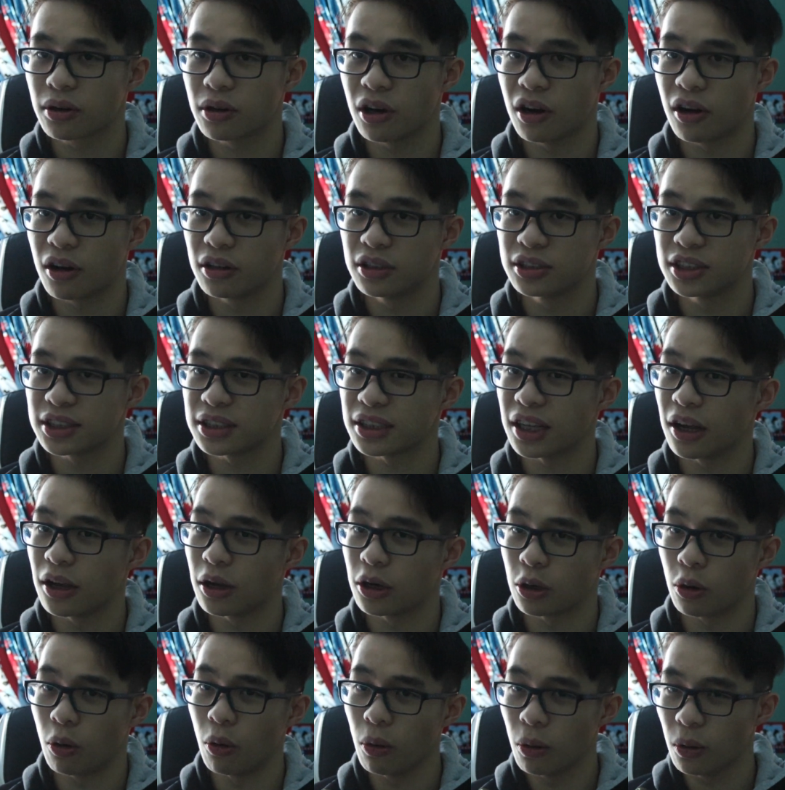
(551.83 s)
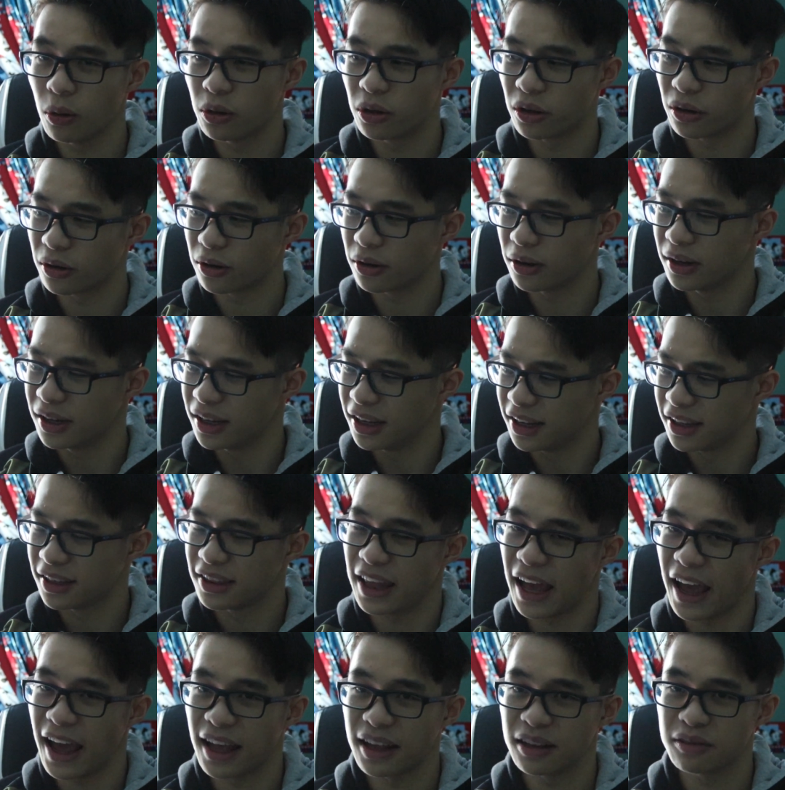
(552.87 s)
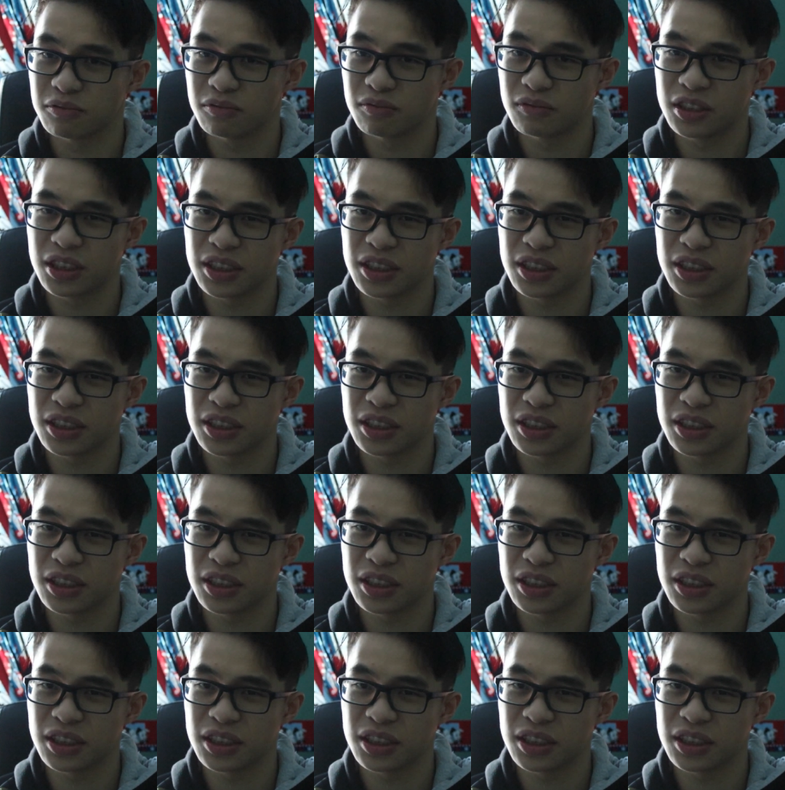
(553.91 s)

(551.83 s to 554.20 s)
cards that are older that